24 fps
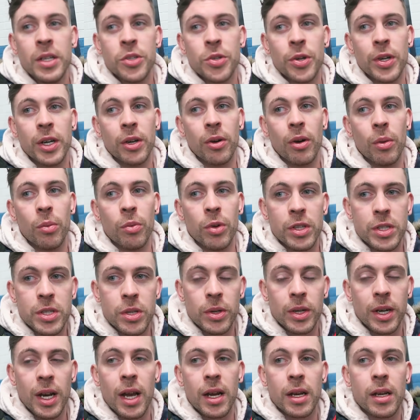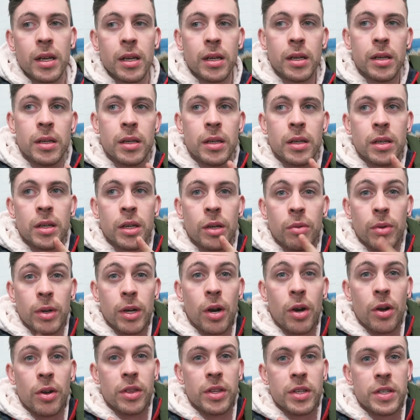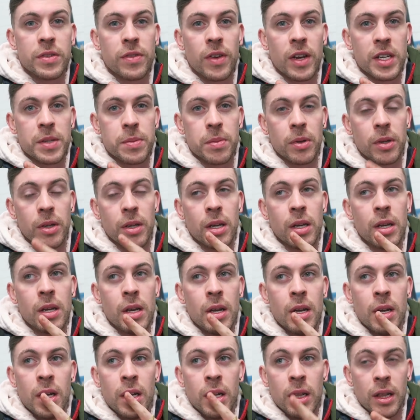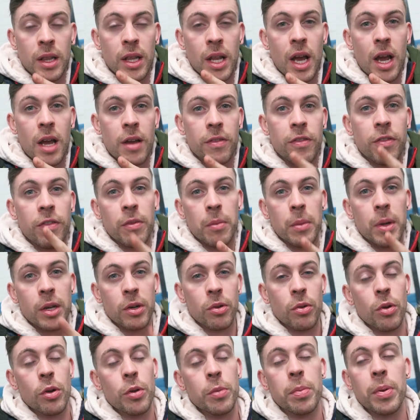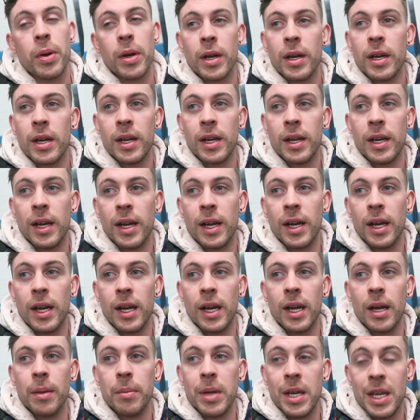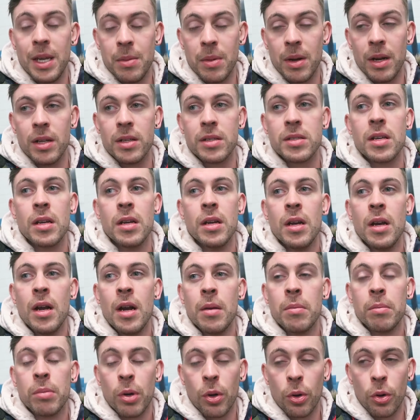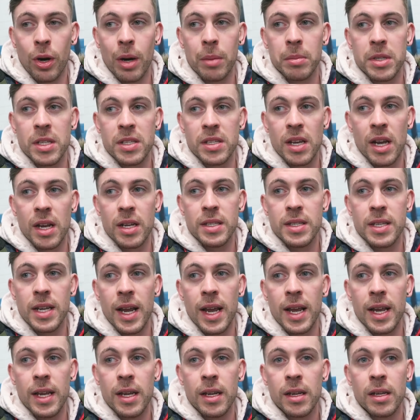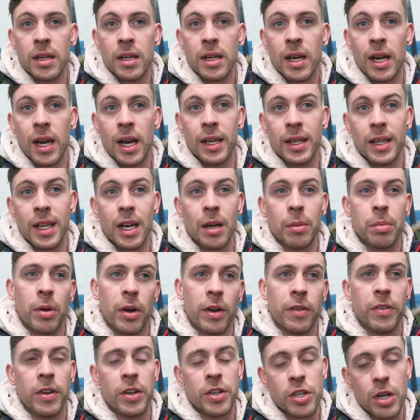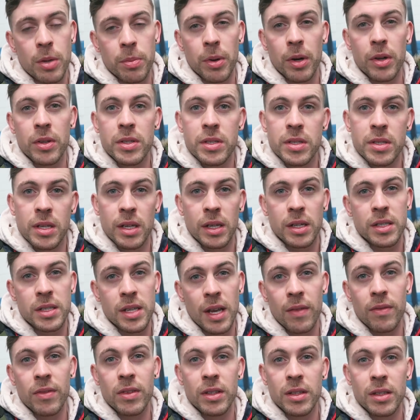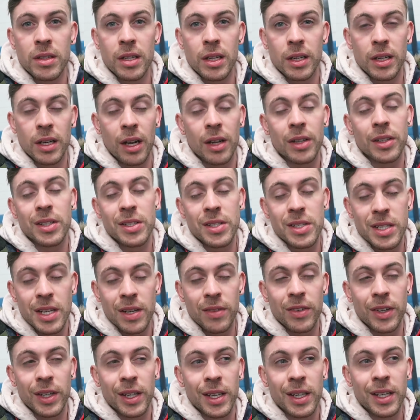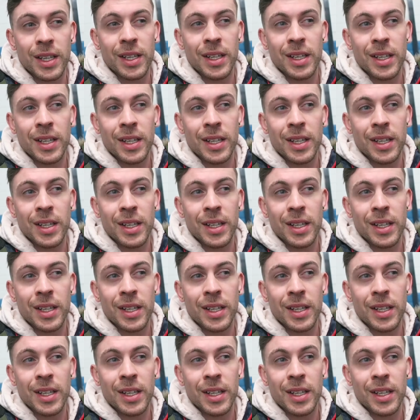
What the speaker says: Training around 1, 2 o'clock. Gonna record this Facebook live for my group, emails, program design today, and then I'll probably finish up around 6-7 o'clock this evening,